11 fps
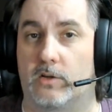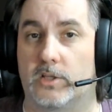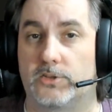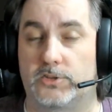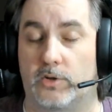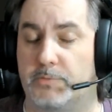
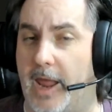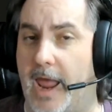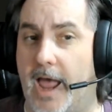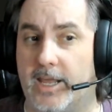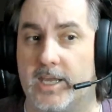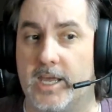So the
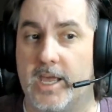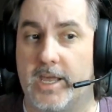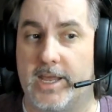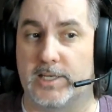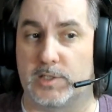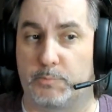pack
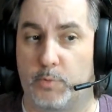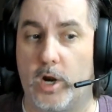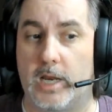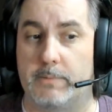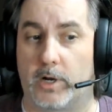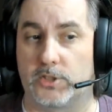is pretty
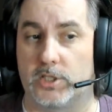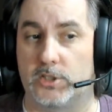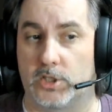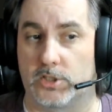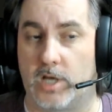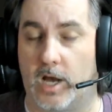much
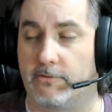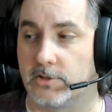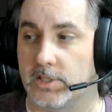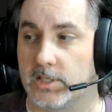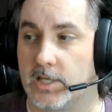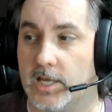just covers it.
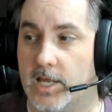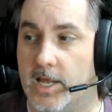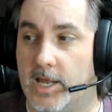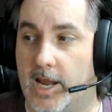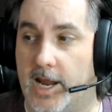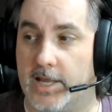
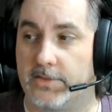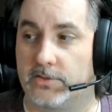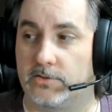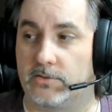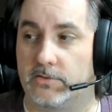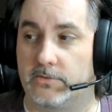And
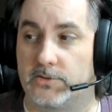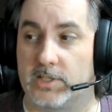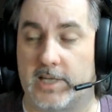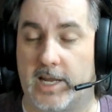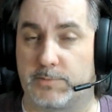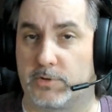since it
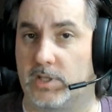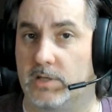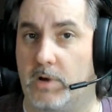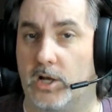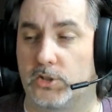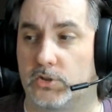has both the
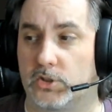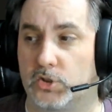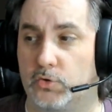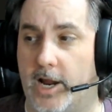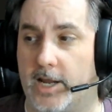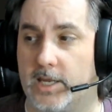Demolisher and the
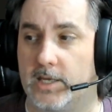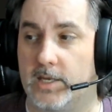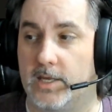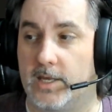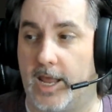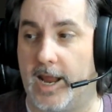Shrek,
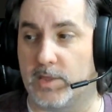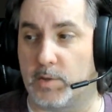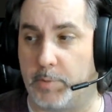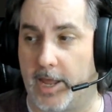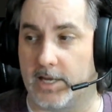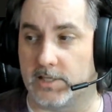and the
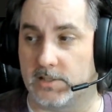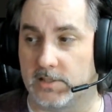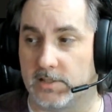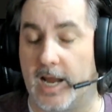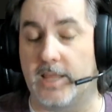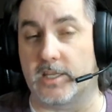Pegasus,
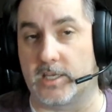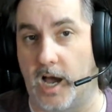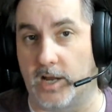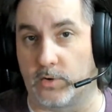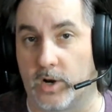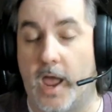and the
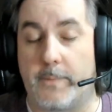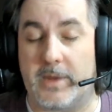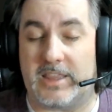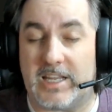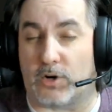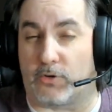Condor, I mean,
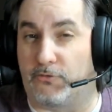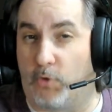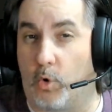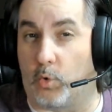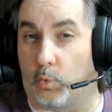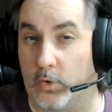these are 4
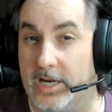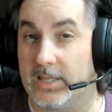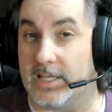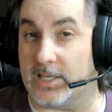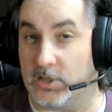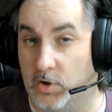really
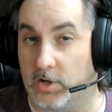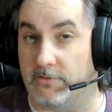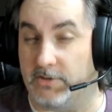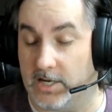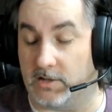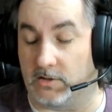good
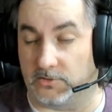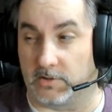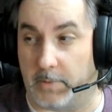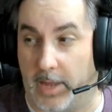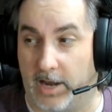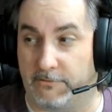vehicles on the
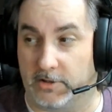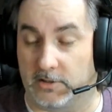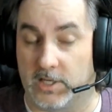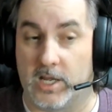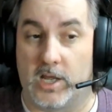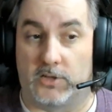battlefield.
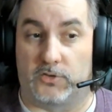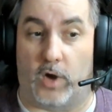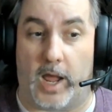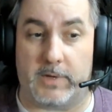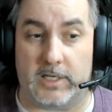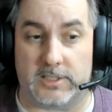So I'm
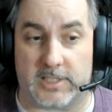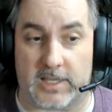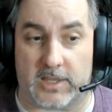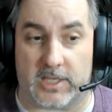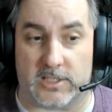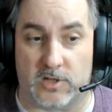going to say that the
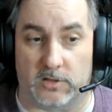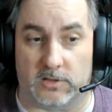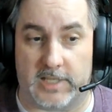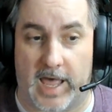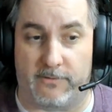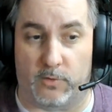Assault and
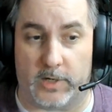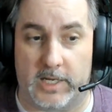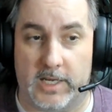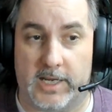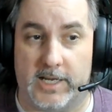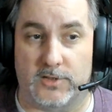Cavalry
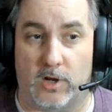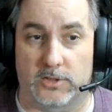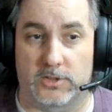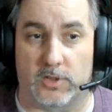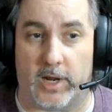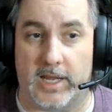is
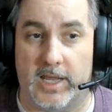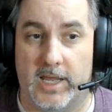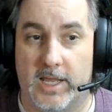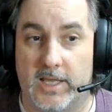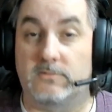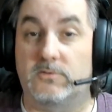also a
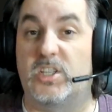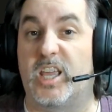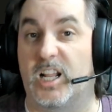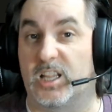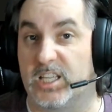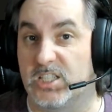get at
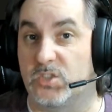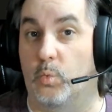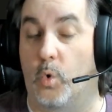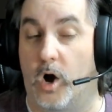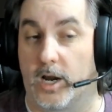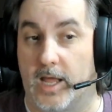least
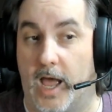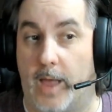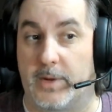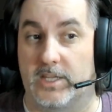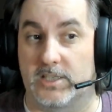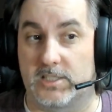1. I mean,
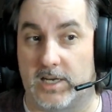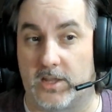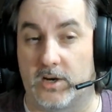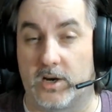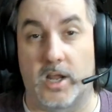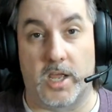this is another
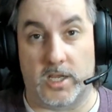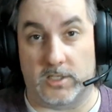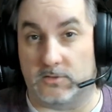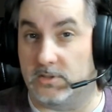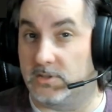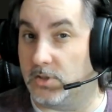
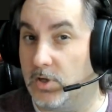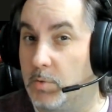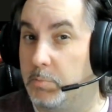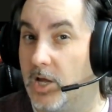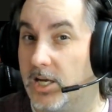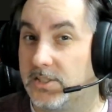
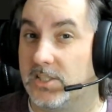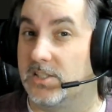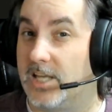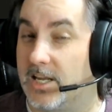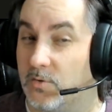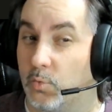2+ is
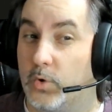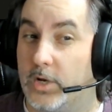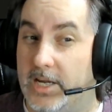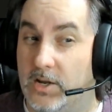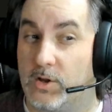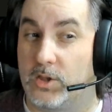getting
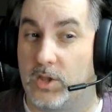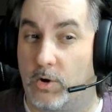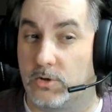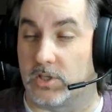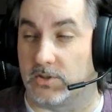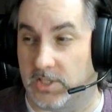real close
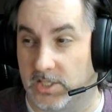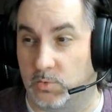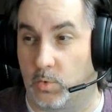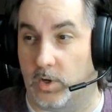on this one.